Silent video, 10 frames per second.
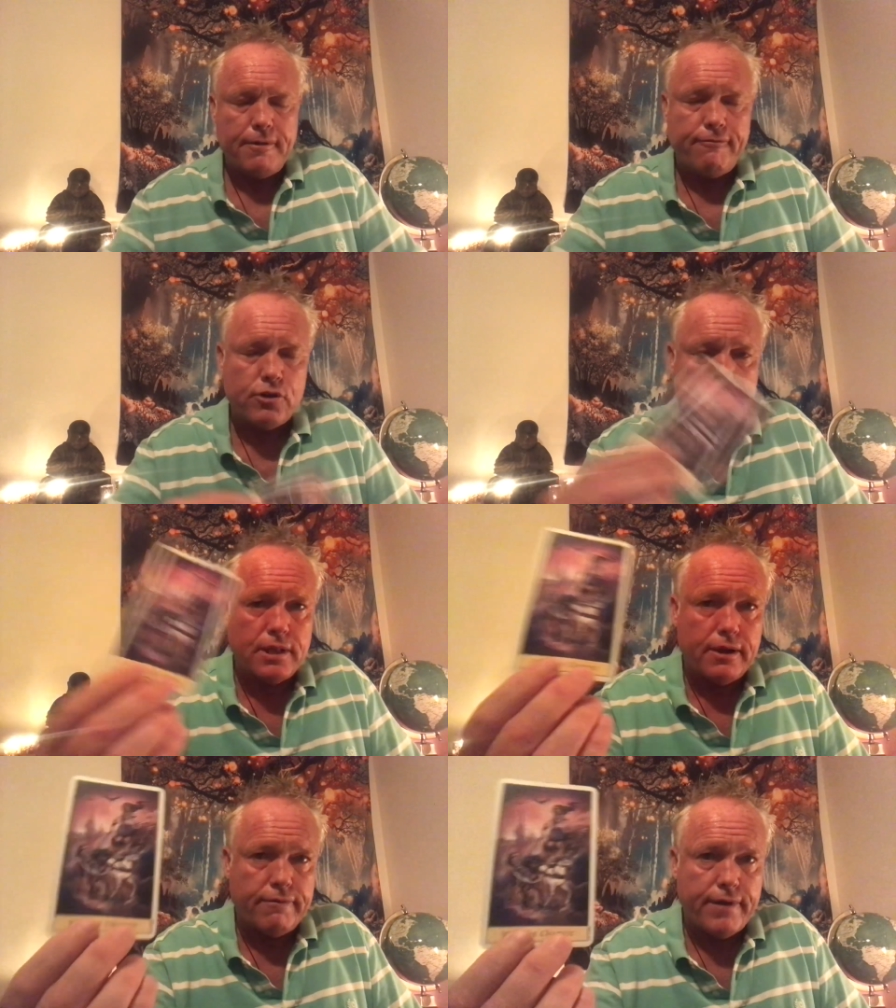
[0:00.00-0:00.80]
First
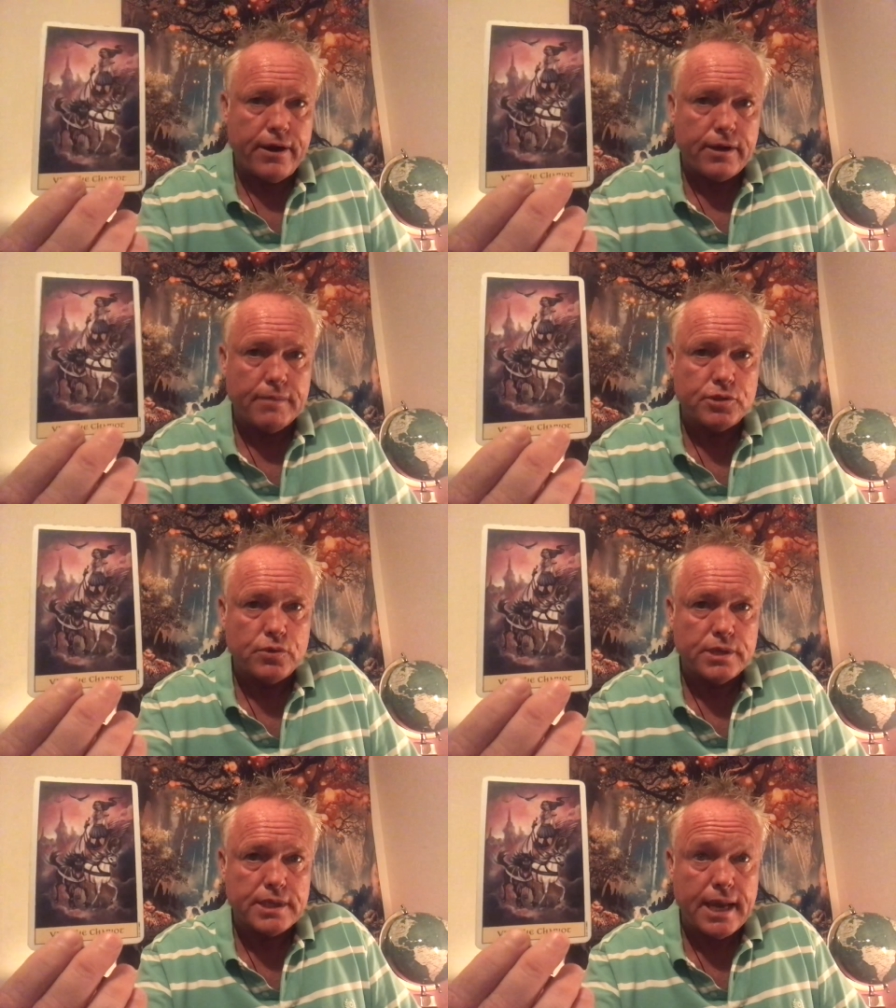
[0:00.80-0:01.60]
clarifier comes
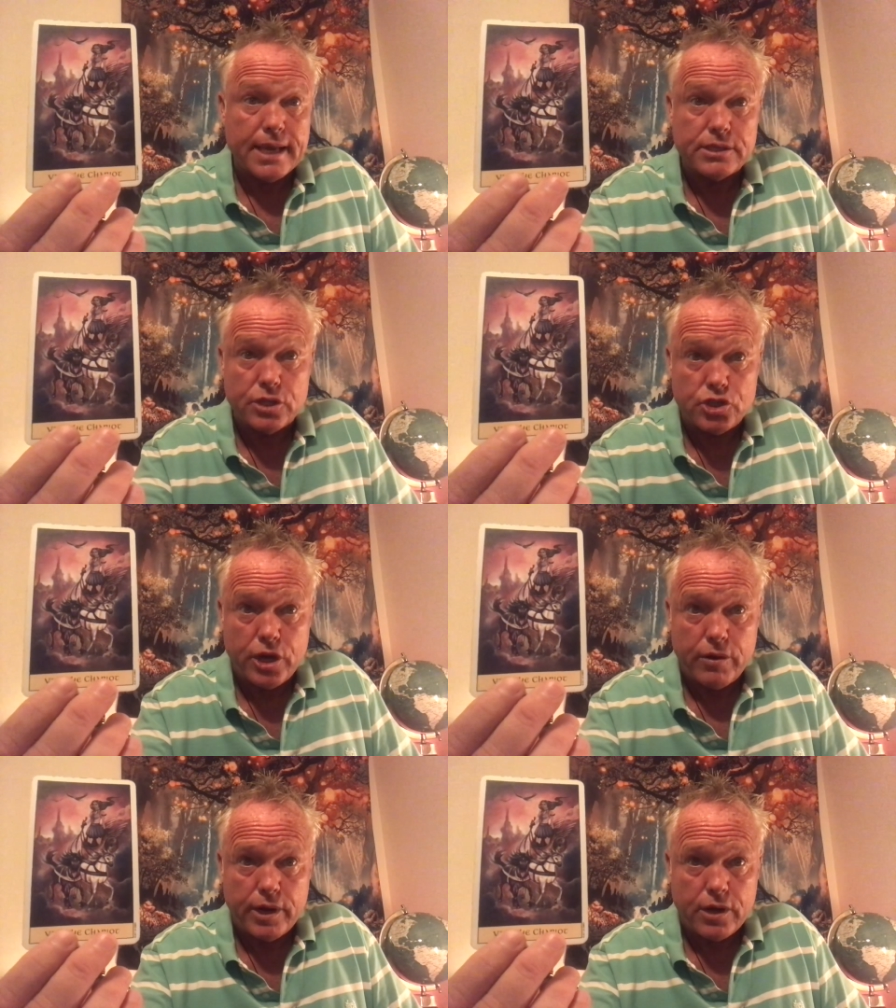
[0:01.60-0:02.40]
to us is the
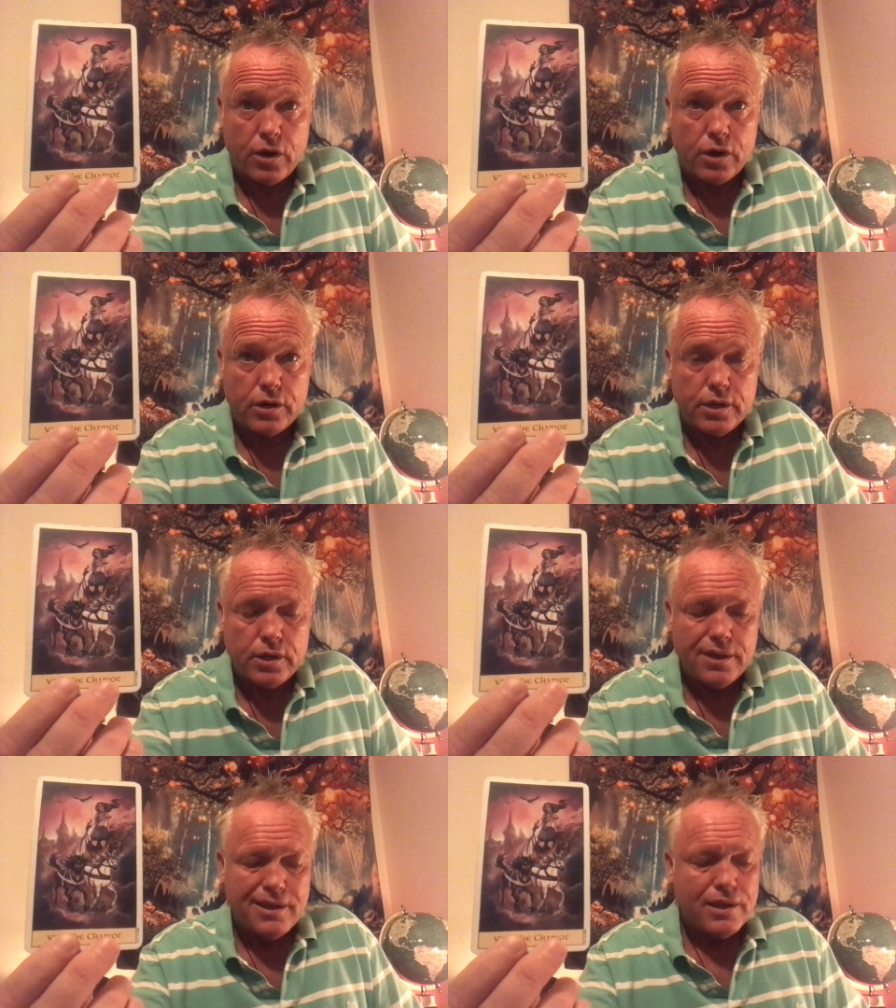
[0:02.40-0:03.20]
chariot card.
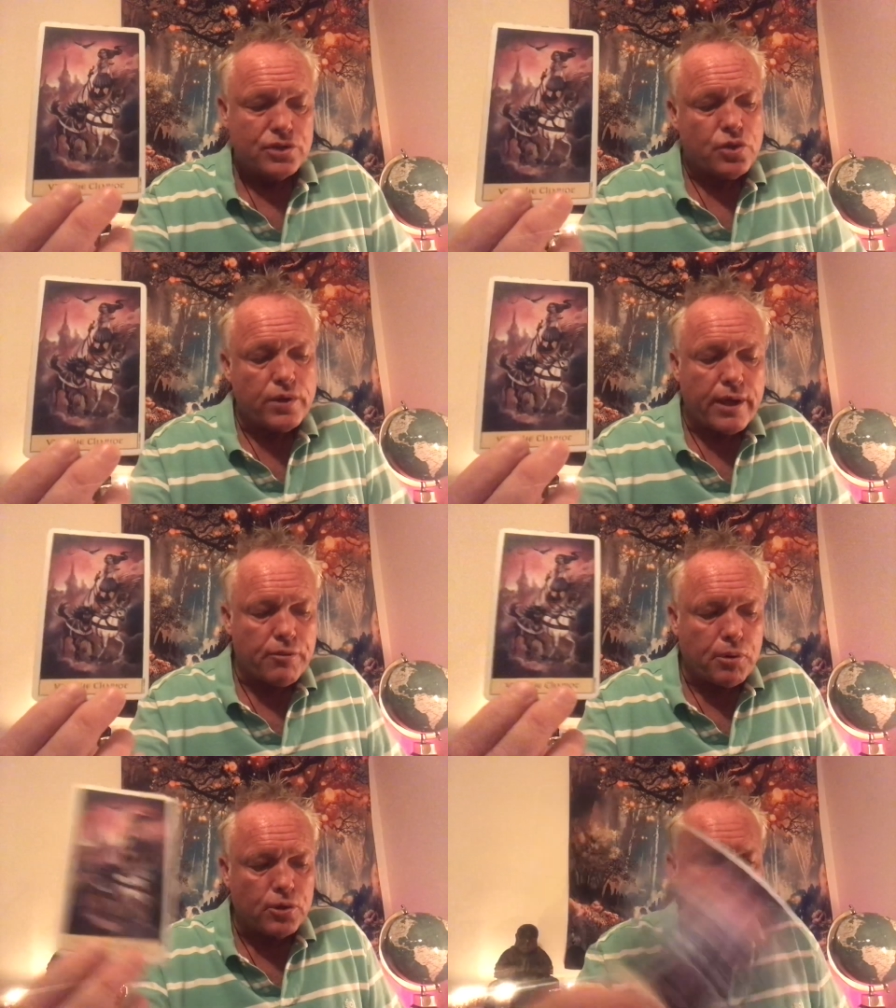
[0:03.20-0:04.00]
So the
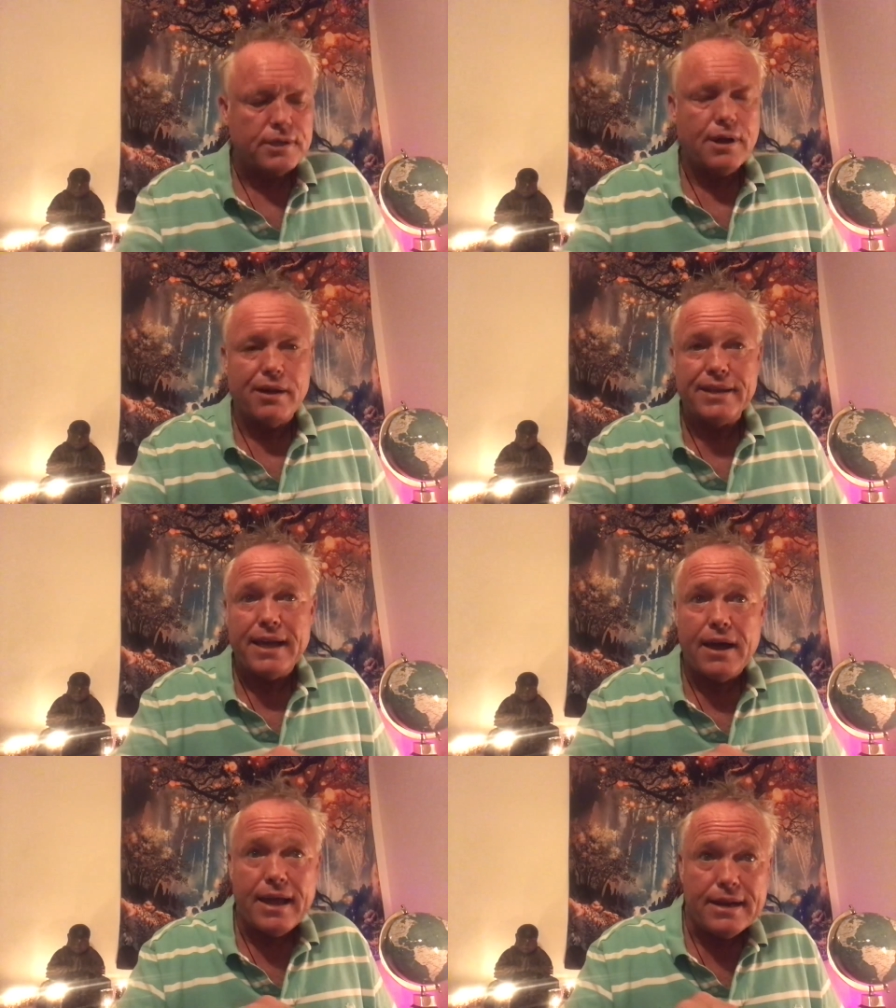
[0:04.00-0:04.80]
other person on
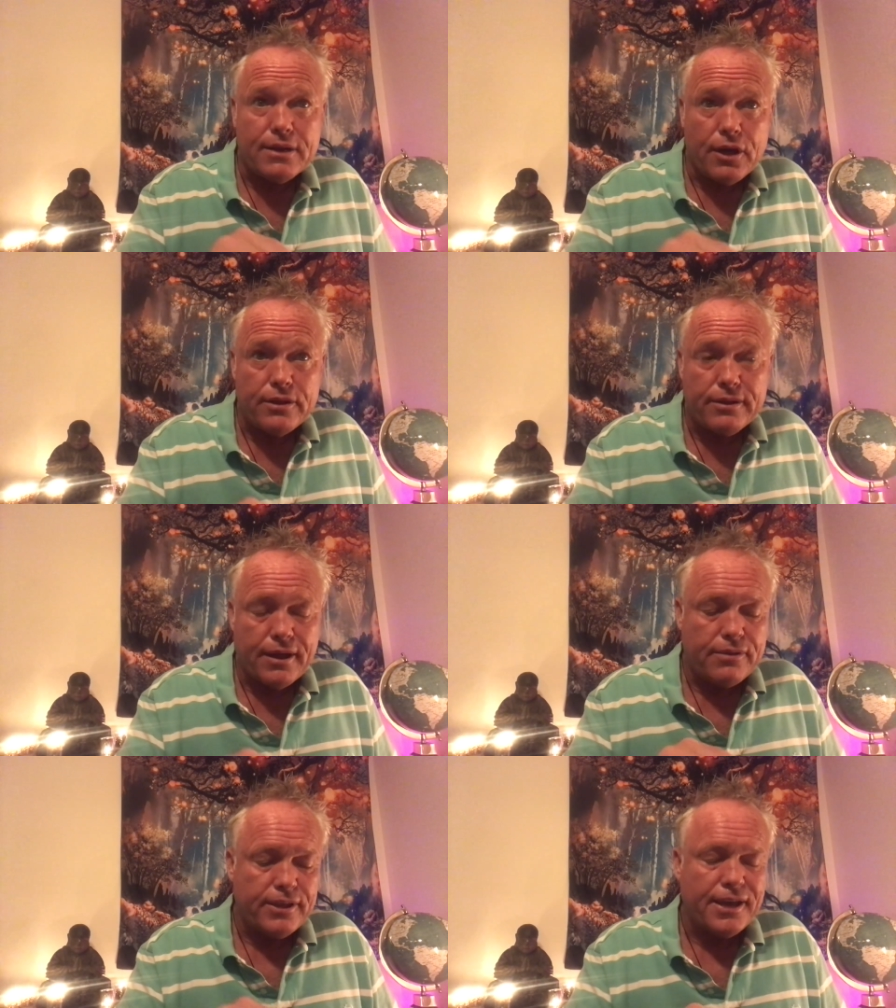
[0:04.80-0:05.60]
the end on,
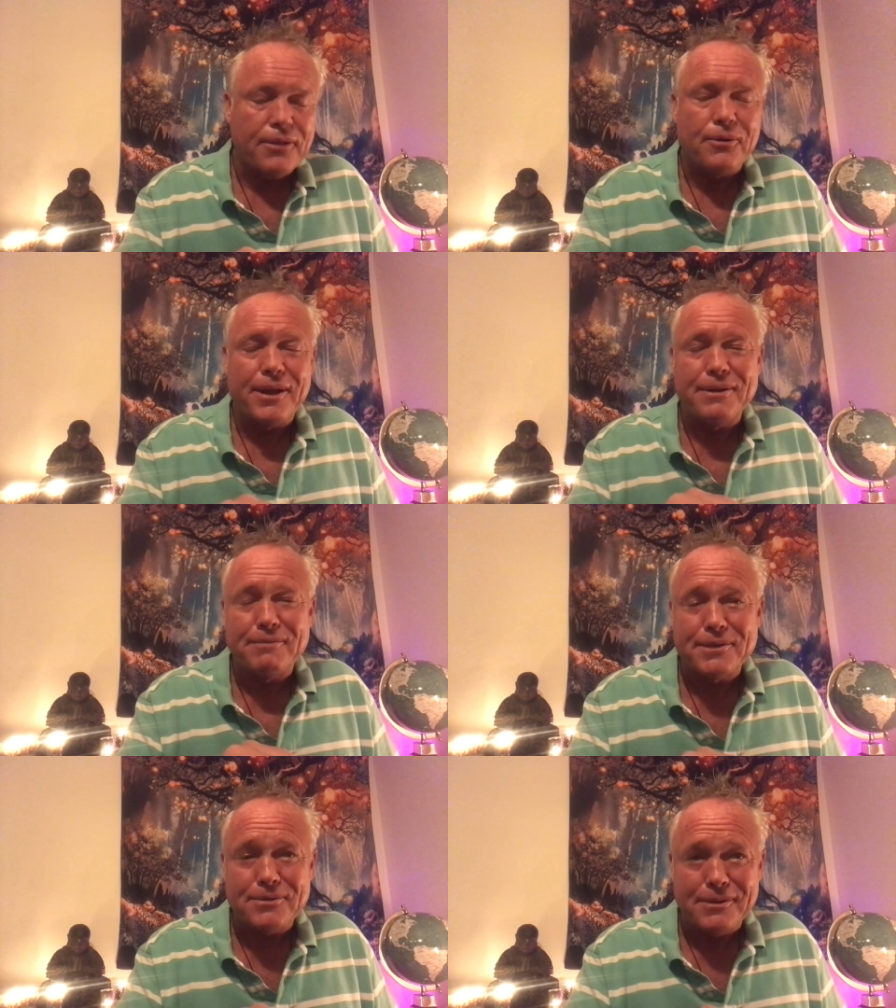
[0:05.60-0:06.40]
on the other end of
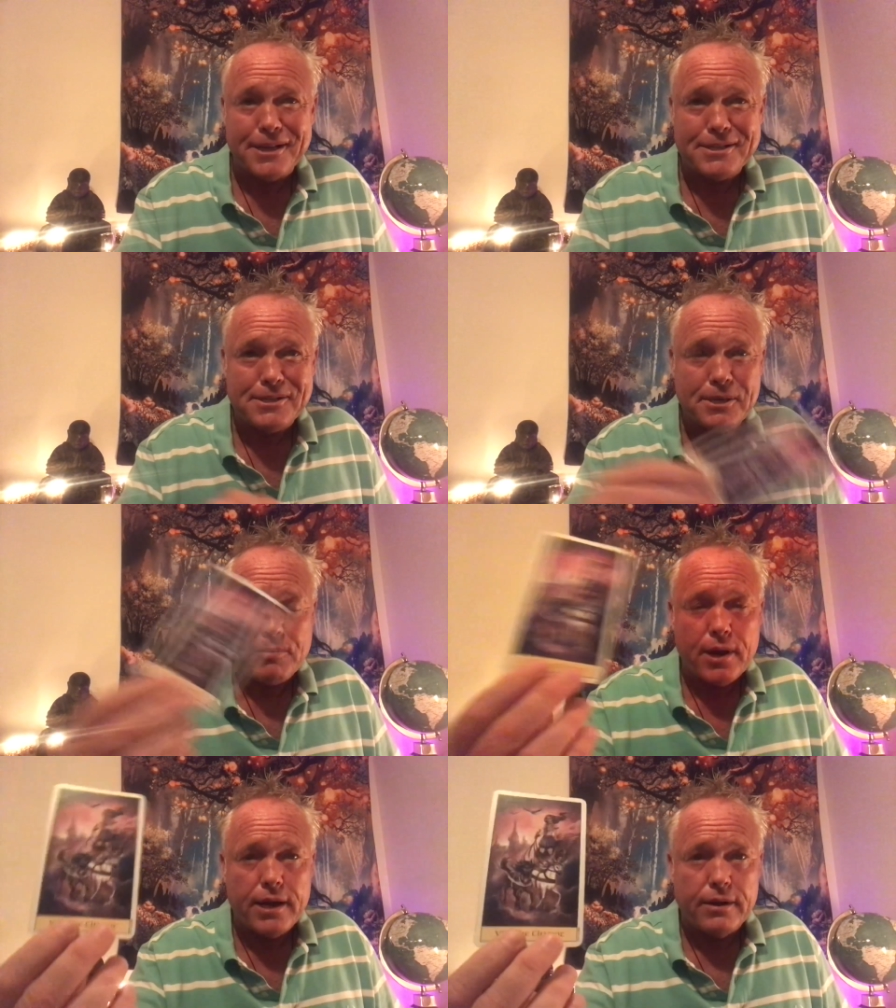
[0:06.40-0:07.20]
this
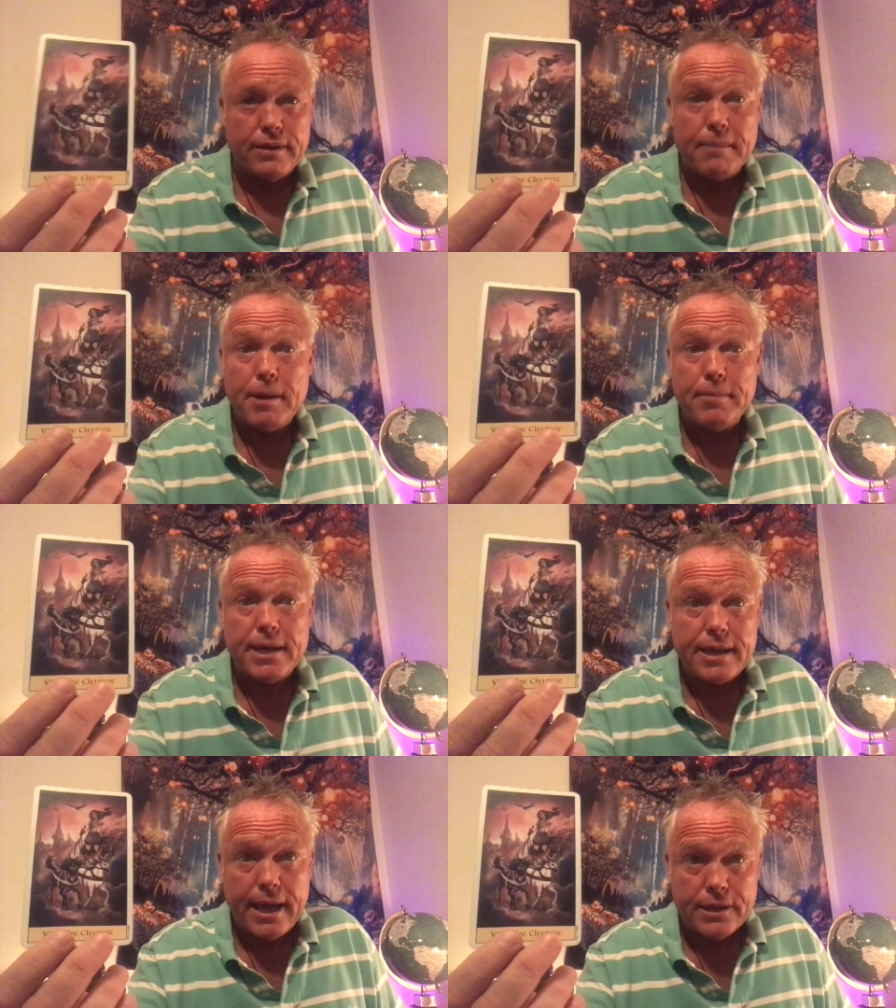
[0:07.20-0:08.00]
relationship right here, they may
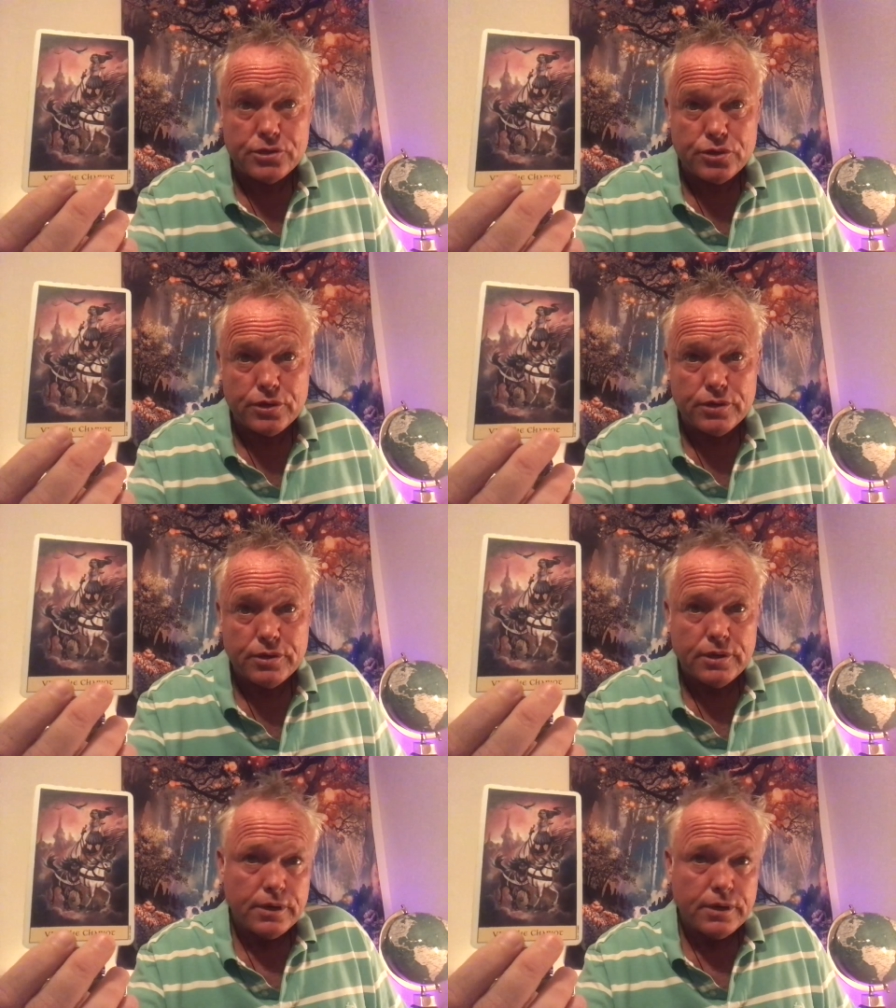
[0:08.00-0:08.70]
be a cancer.